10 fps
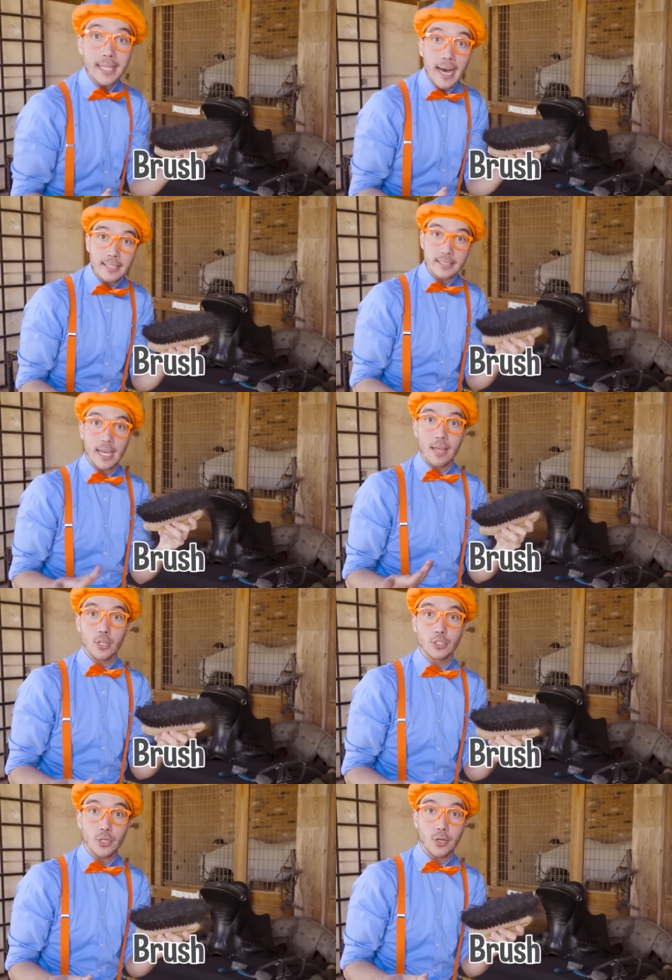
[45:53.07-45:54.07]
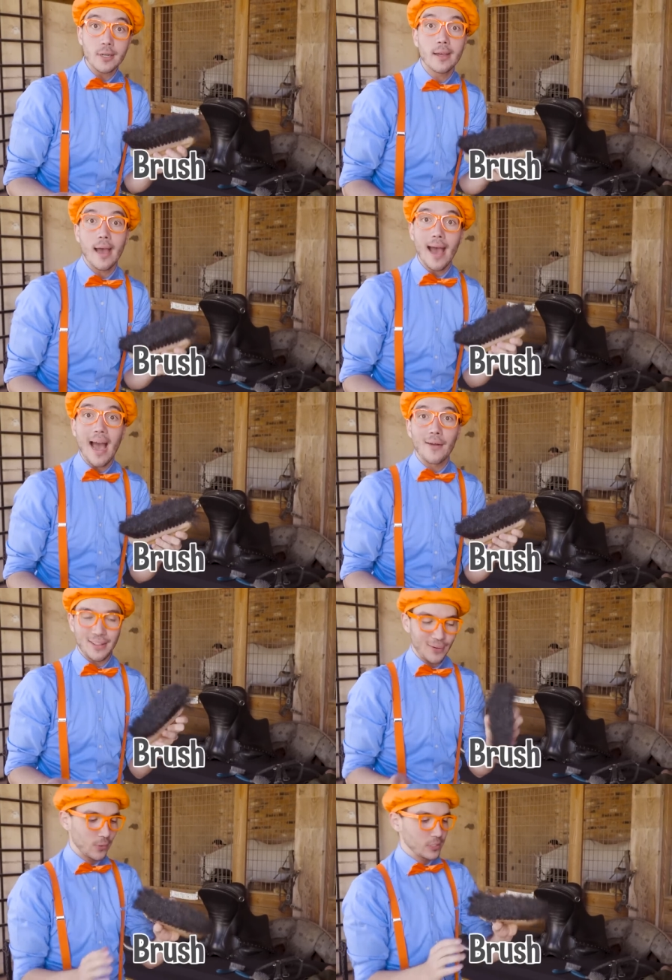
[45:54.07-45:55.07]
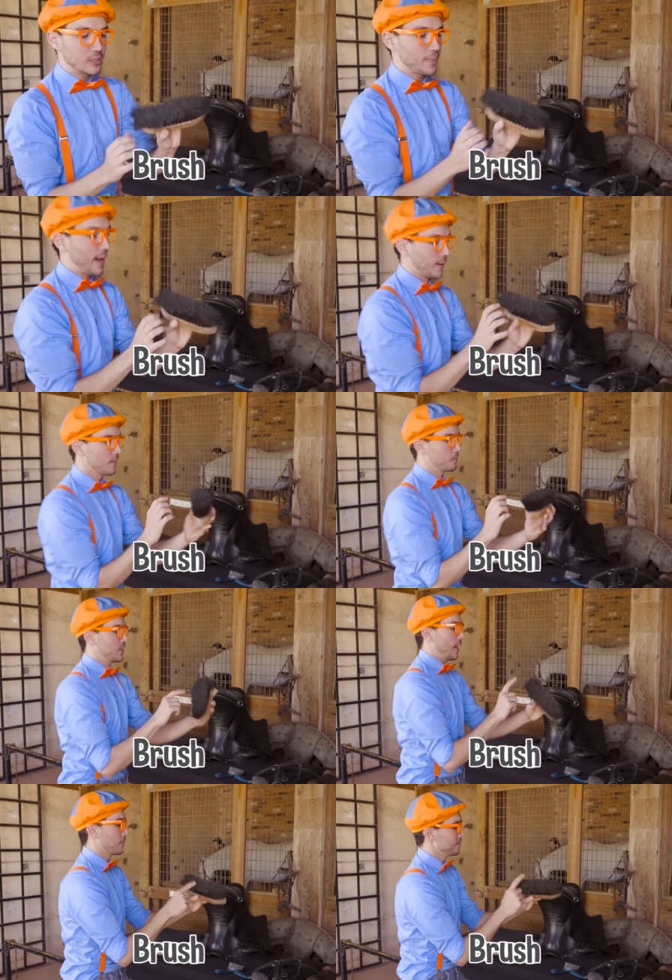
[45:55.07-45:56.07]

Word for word: dust and the dirt out of the horse's back. Yeah.